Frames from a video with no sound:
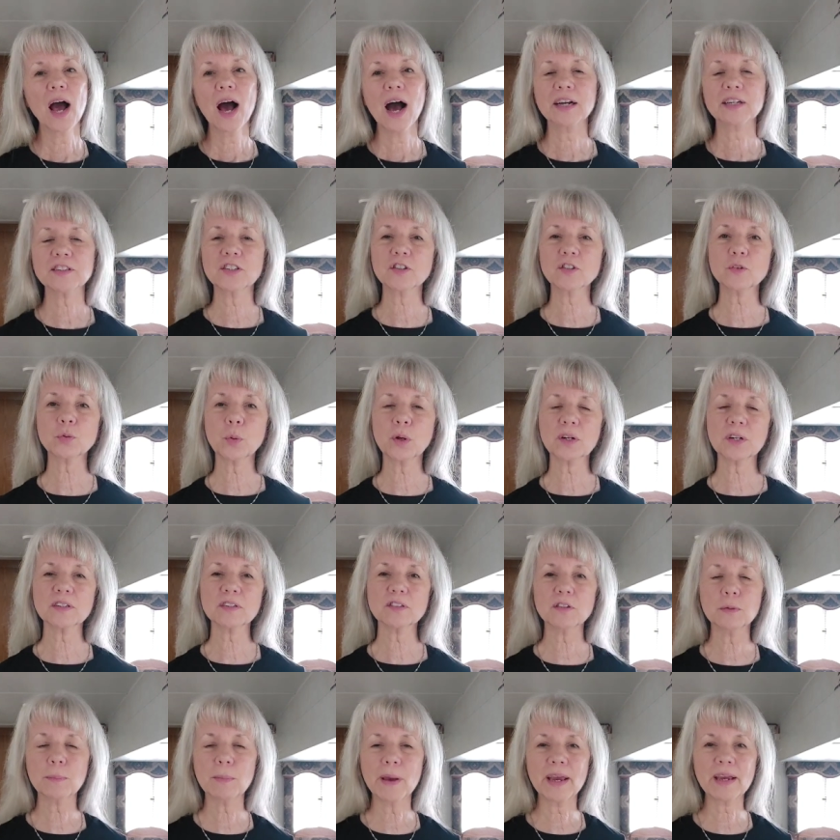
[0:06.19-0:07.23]
I just wanted
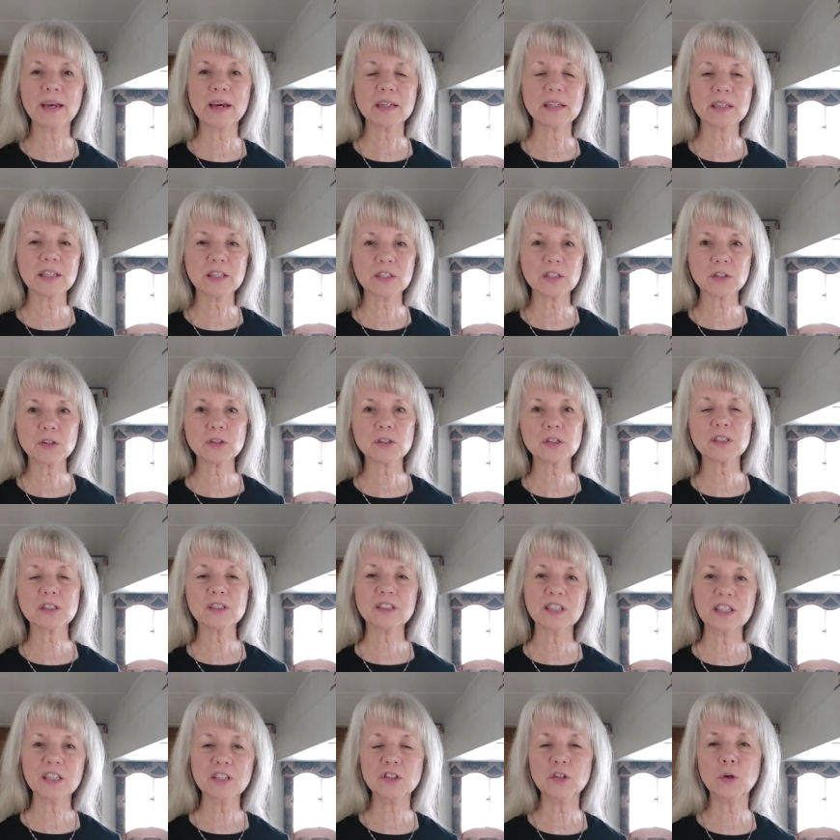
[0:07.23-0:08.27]
to make a little
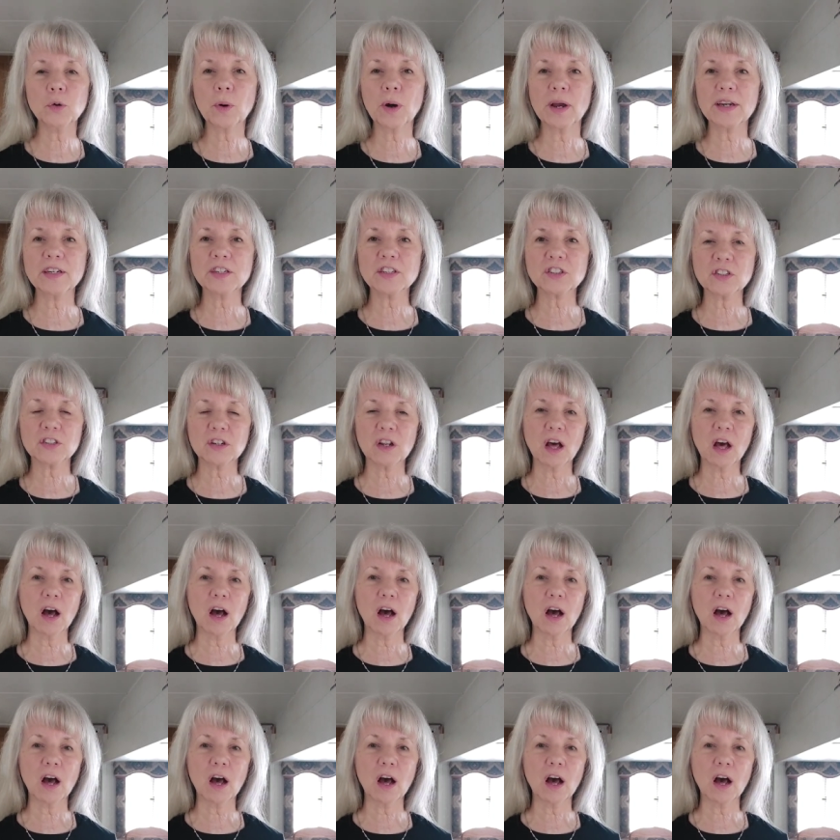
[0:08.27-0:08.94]
continuation